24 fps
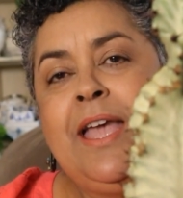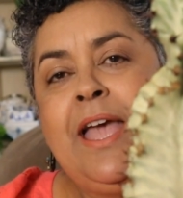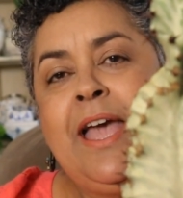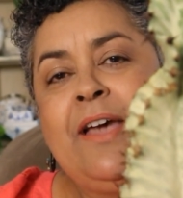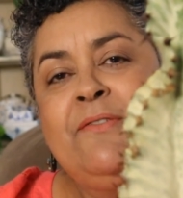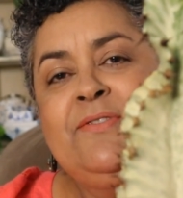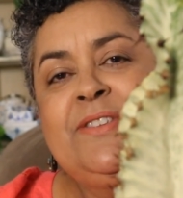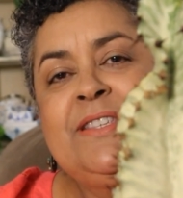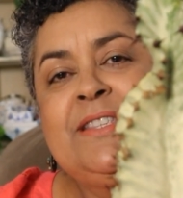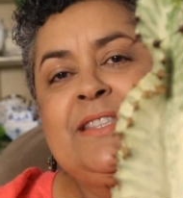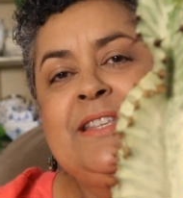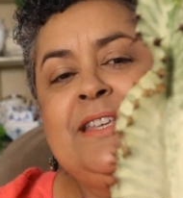
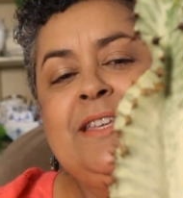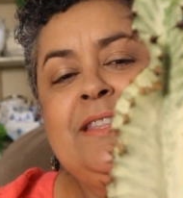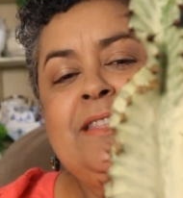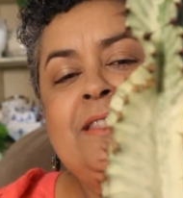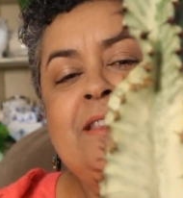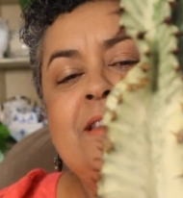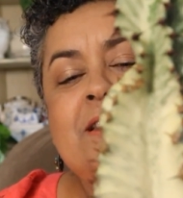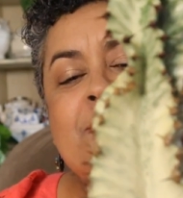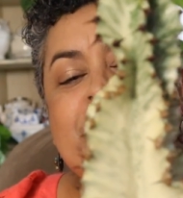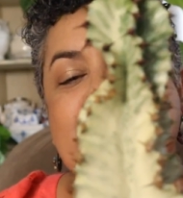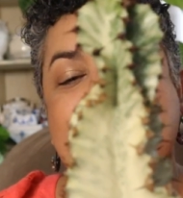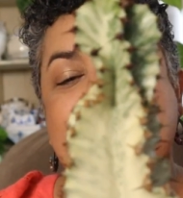have seen
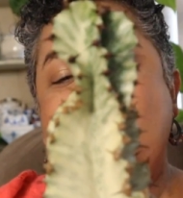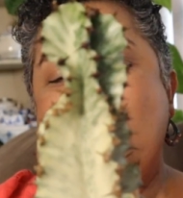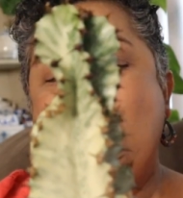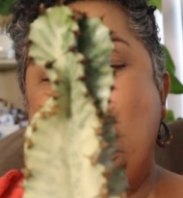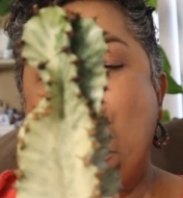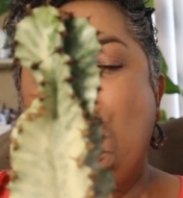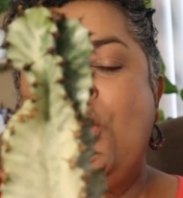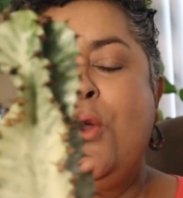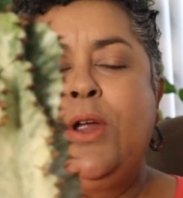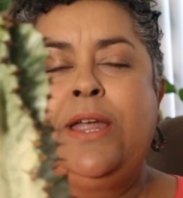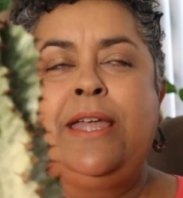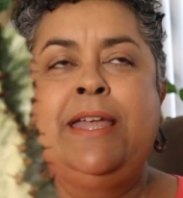this
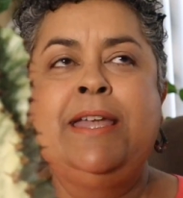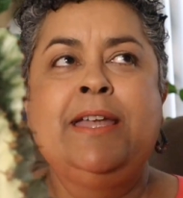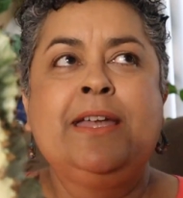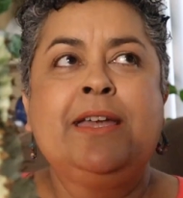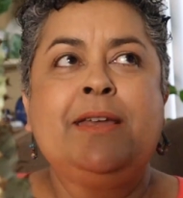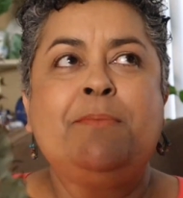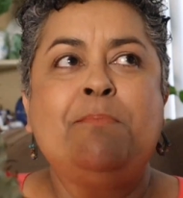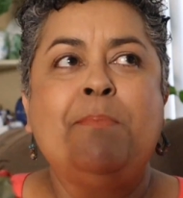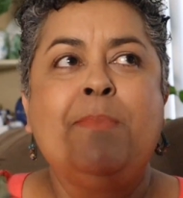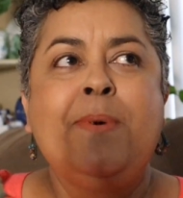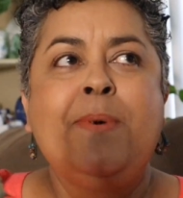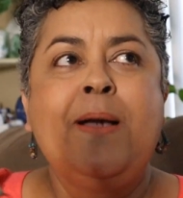before
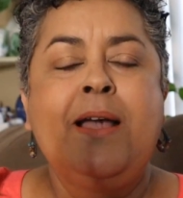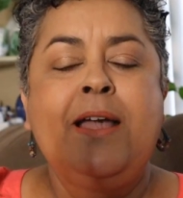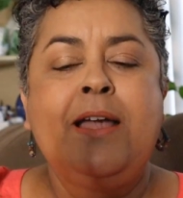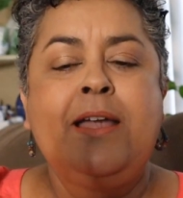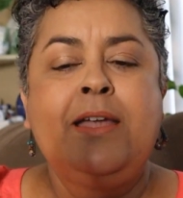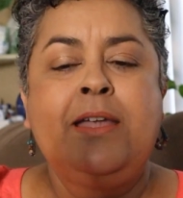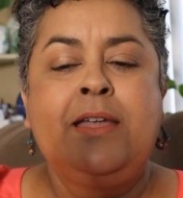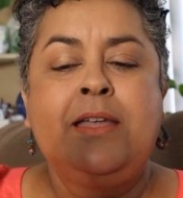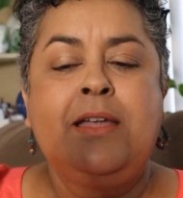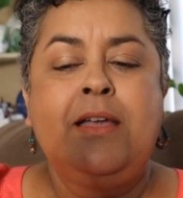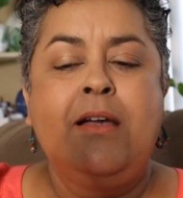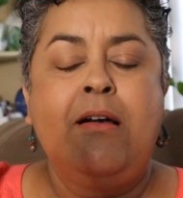in
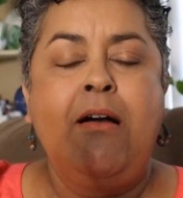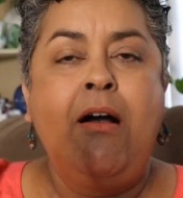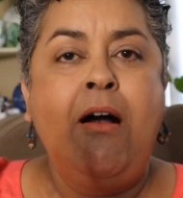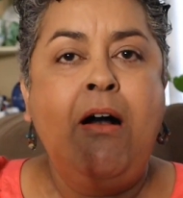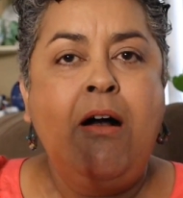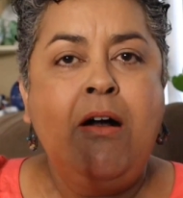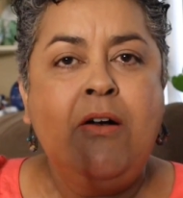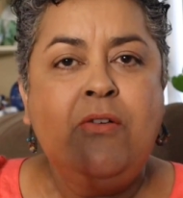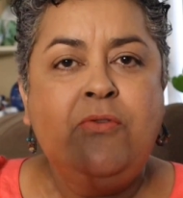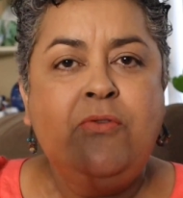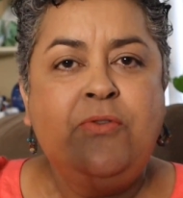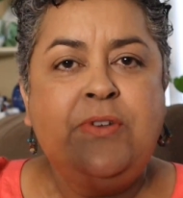my
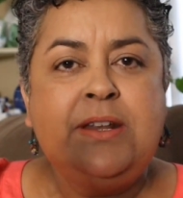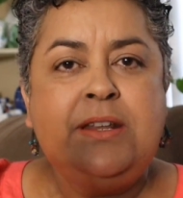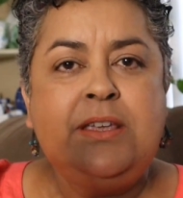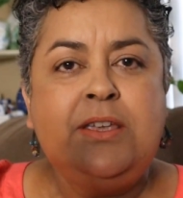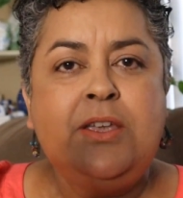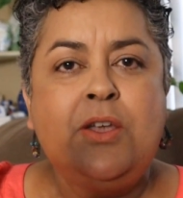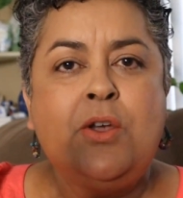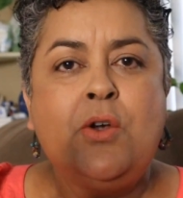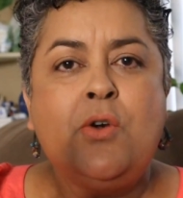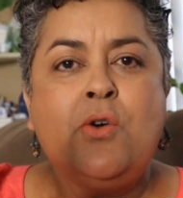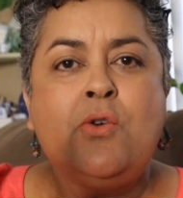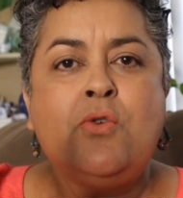haul
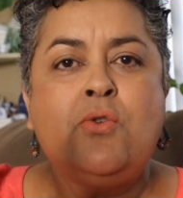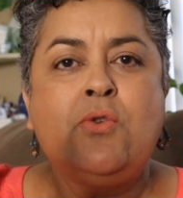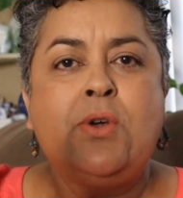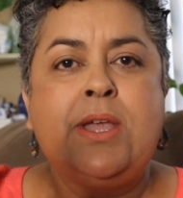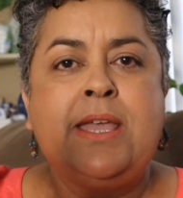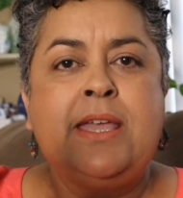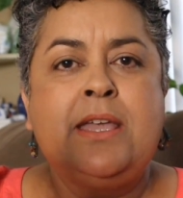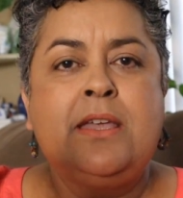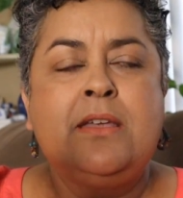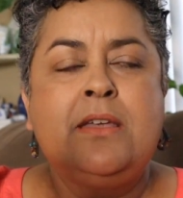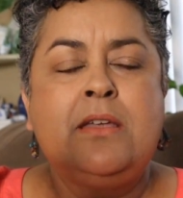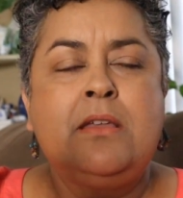video,
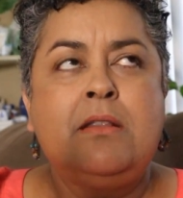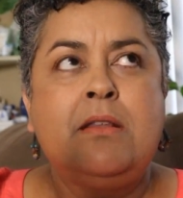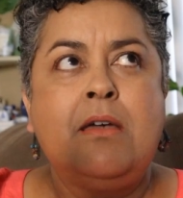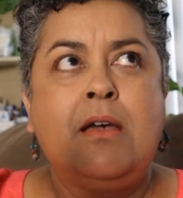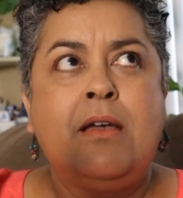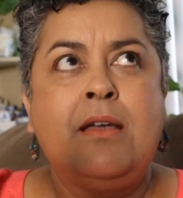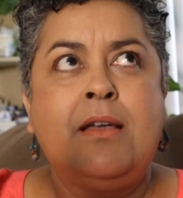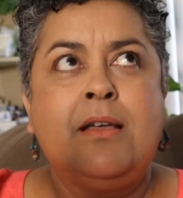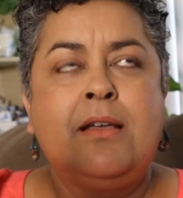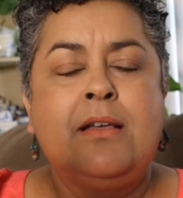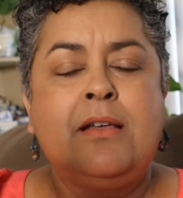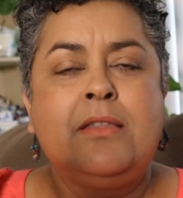in
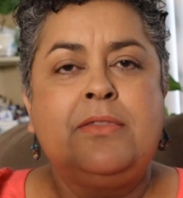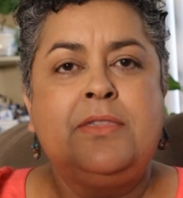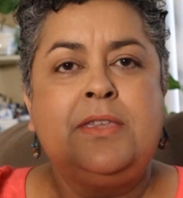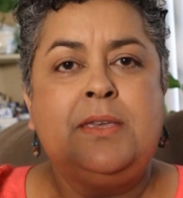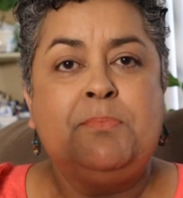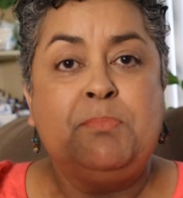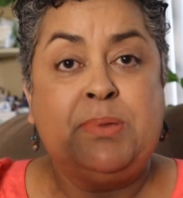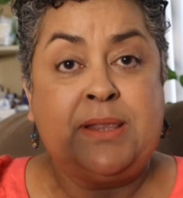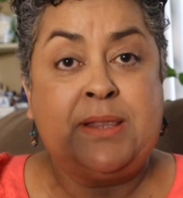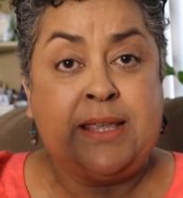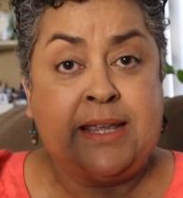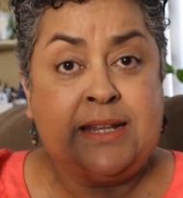uh, the
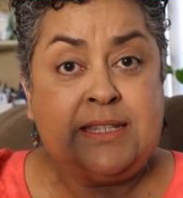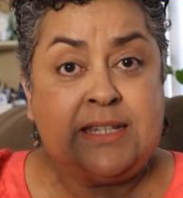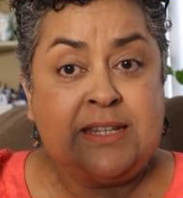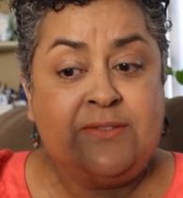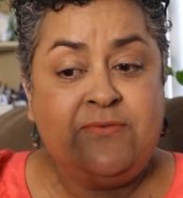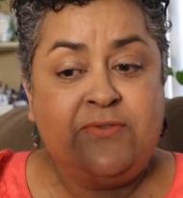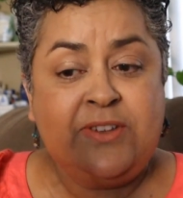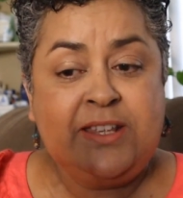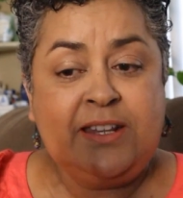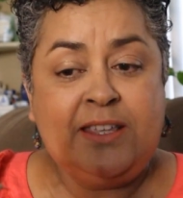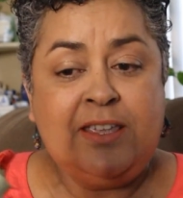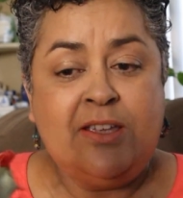
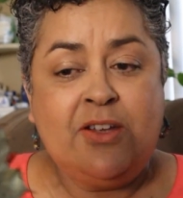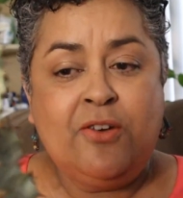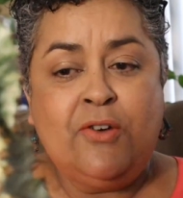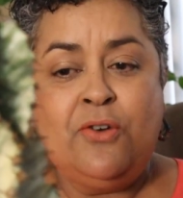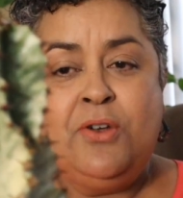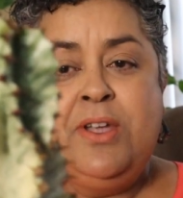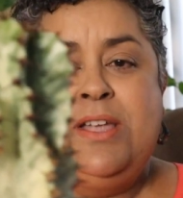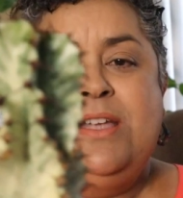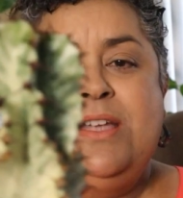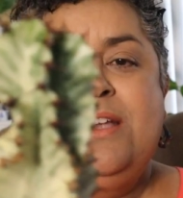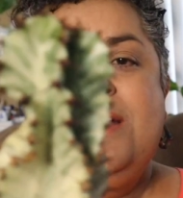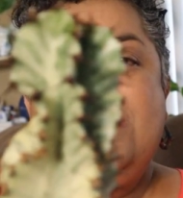planting video.
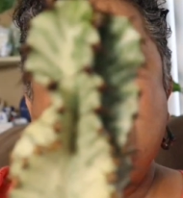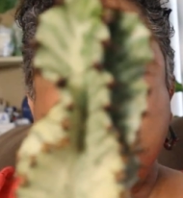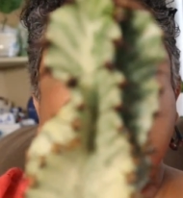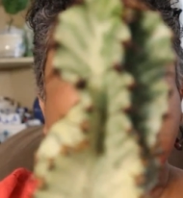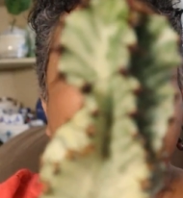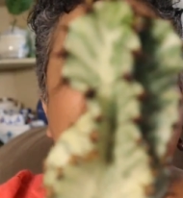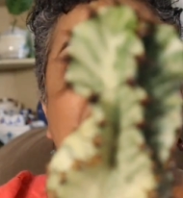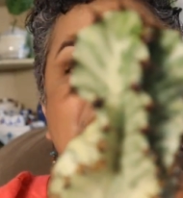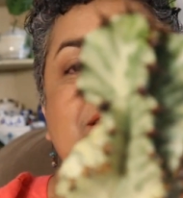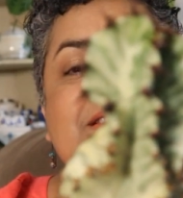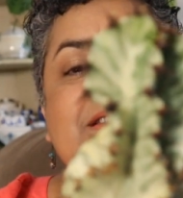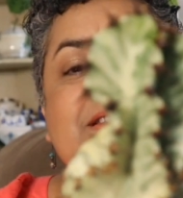
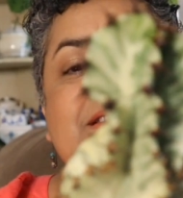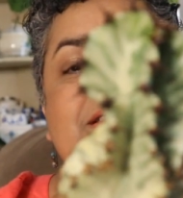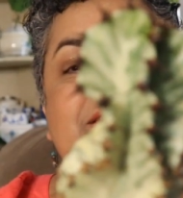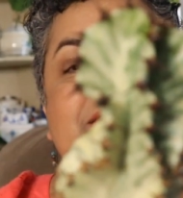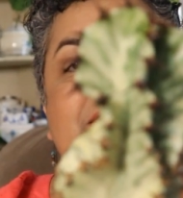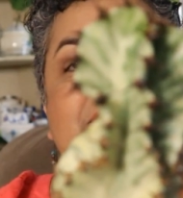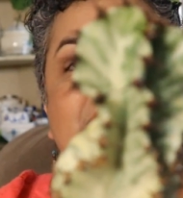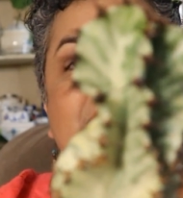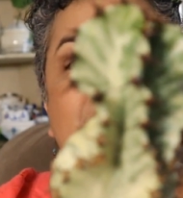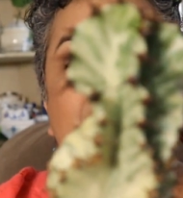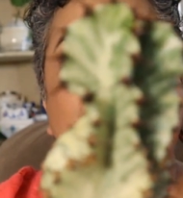This is the